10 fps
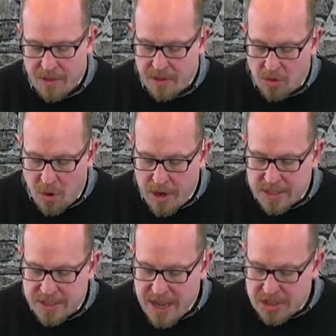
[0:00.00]
The Lord
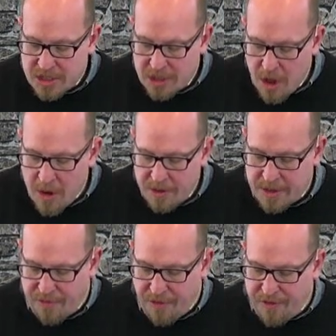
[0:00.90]
is not slow
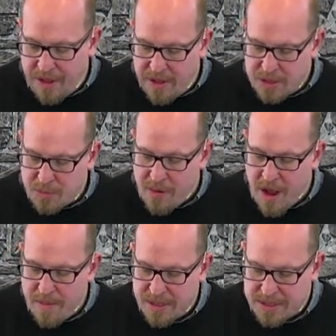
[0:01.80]
to fulfill his
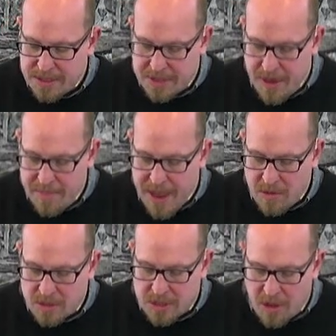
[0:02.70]
promise, as some
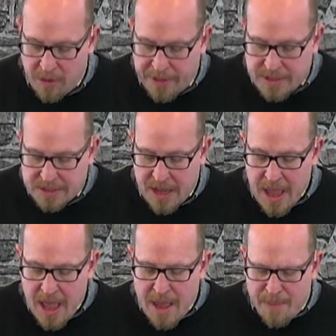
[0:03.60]
count slowness,
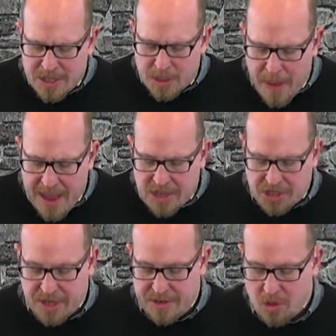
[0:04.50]
but is
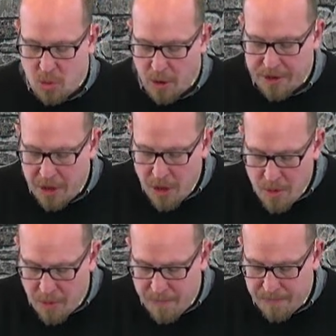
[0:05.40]
patient toward
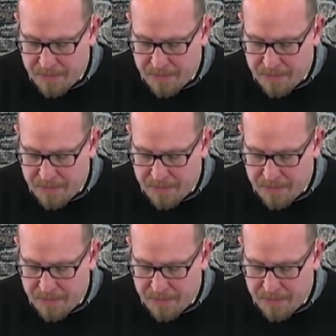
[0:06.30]
you,